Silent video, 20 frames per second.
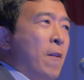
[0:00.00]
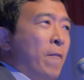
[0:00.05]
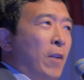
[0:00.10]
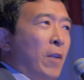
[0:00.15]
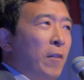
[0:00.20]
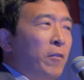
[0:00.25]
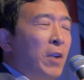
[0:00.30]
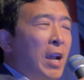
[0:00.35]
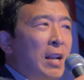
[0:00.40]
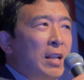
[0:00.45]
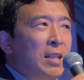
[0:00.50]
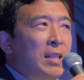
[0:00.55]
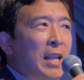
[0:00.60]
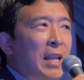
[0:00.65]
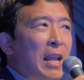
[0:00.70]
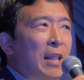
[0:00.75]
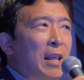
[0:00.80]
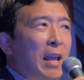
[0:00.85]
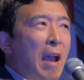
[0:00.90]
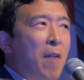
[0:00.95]
I've got to
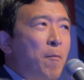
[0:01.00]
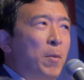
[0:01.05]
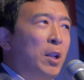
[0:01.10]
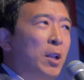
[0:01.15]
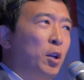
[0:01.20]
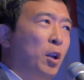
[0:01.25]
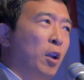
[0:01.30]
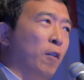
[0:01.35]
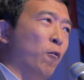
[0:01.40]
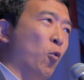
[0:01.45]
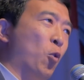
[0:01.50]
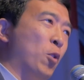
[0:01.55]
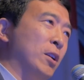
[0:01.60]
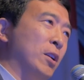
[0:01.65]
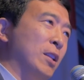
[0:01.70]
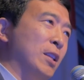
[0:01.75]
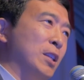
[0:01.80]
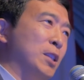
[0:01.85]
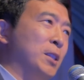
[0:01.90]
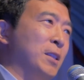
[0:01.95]
say that I've been looking forward
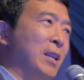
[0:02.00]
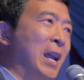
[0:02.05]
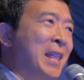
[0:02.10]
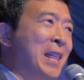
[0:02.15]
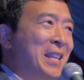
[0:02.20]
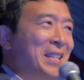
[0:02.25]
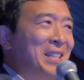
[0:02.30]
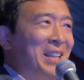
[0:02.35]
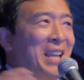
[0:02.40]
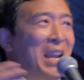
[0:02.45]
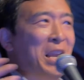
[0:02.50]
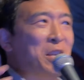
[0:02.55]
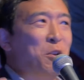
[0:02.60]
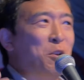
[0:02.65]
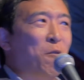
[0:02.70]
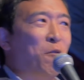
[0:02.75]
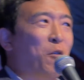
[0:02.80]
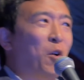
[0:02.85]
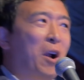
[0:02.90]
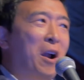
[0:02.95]
to this
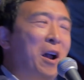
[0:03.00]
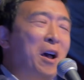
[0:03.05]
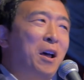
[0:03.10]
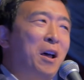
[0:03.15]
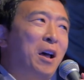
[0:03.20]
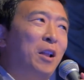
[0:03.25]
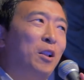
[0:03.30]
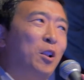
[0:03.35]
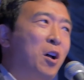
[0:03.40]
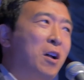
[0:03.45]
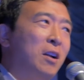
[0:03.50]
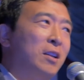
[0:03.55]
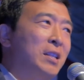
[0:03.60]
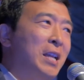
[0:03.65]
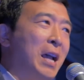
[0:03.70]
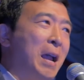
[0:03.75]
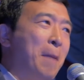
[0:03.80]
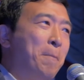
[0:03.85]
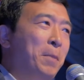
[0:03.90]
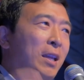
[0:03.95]
occasion for a long
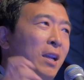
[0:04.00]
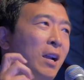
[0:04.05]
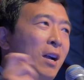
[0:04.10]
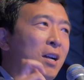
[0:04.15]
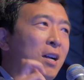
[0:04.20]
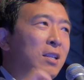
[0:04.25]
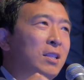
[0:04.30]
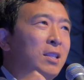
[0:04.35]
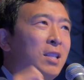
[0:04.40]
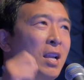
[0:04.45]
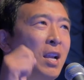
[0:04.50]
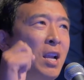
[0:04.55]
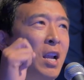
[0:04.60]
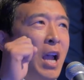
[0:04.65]
time because